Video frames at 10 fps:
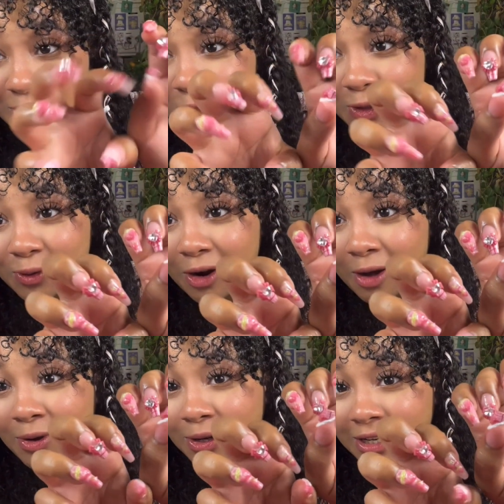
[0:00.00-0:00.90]

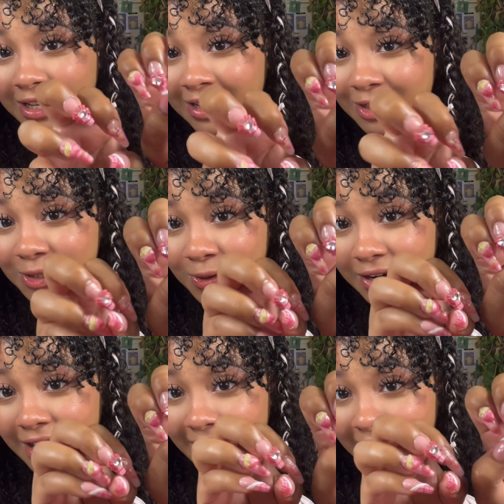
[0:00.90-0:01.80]
strawberry
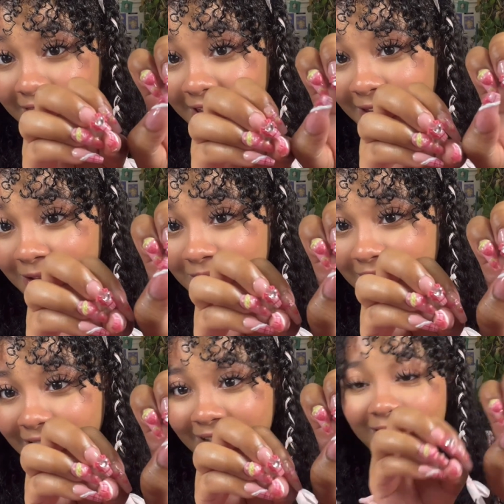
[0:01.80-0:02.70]
shortcake
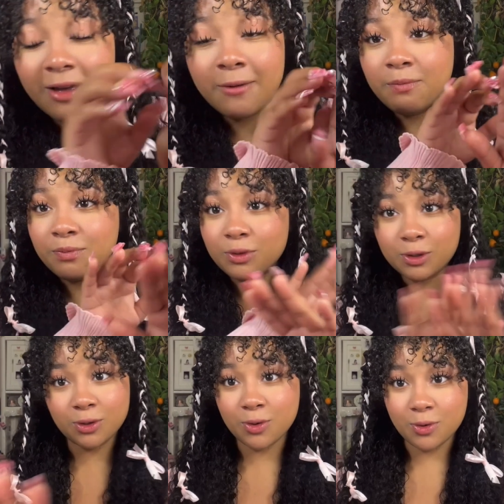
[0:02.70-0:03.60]
themed, and
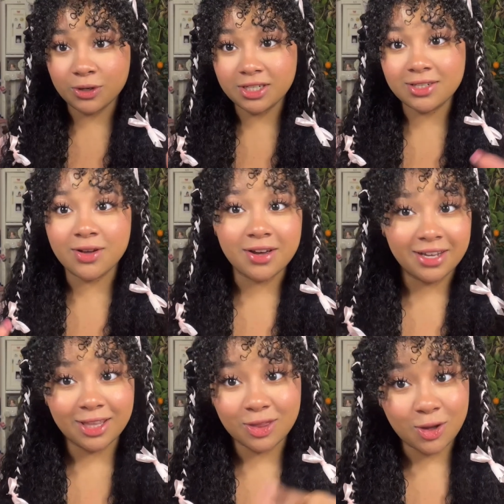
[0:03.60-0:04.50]
they're so gorgeous, so I
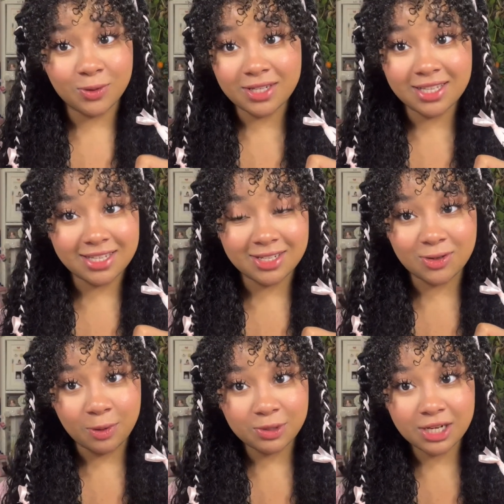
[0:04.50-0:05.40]
link those in the
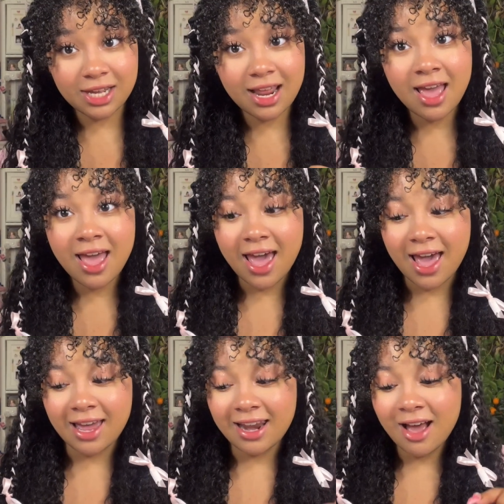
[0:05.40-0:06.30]
description.
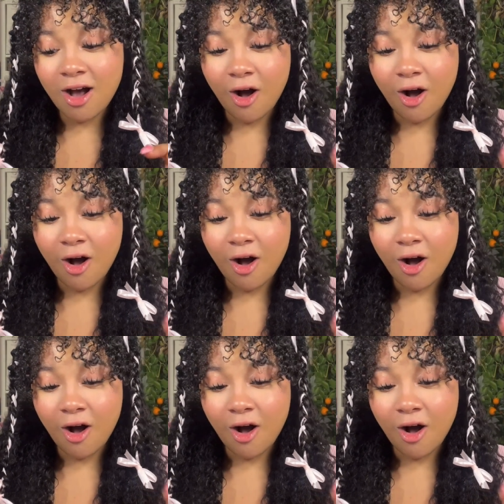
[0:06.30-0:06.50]
And